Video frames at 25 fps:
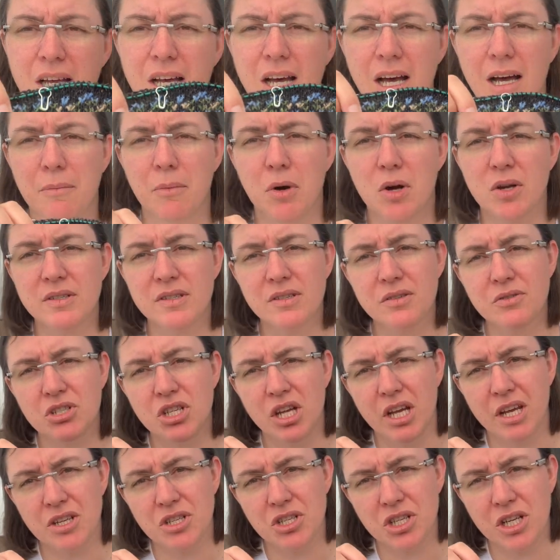I'm also
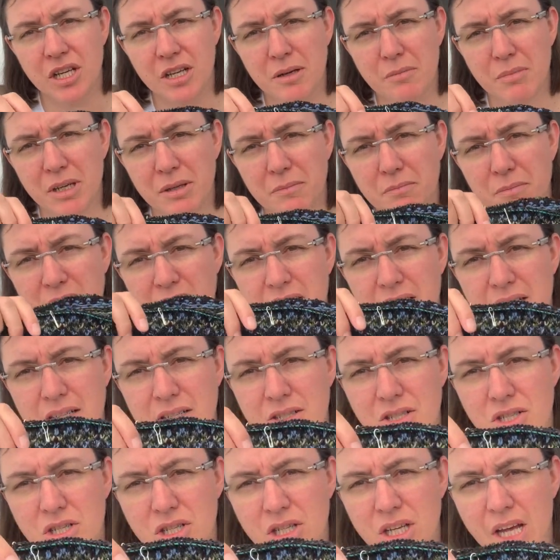changing it a bit
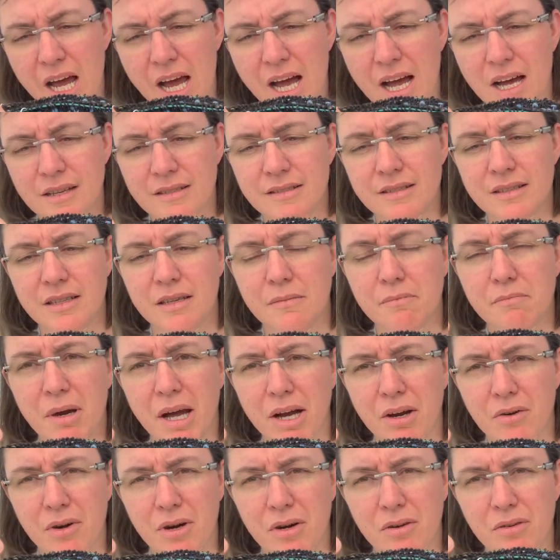because she has the
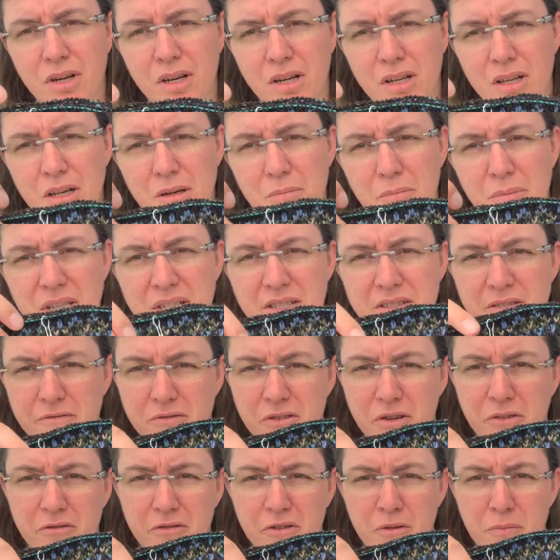background color be
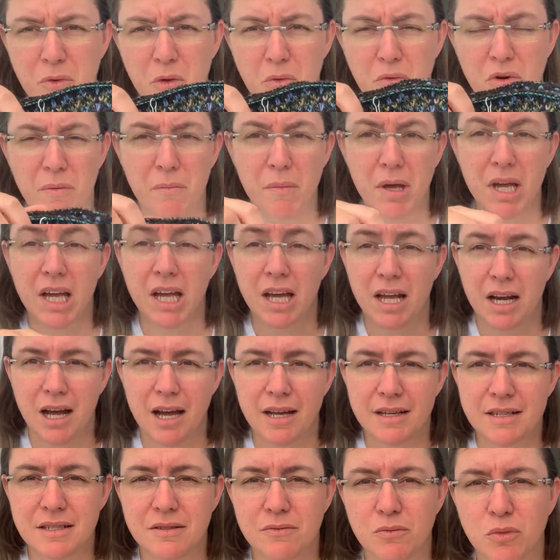different from the ribbing and
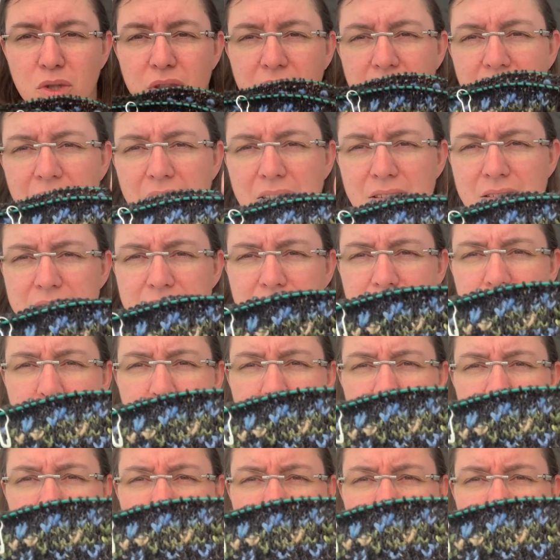I didn't want that. So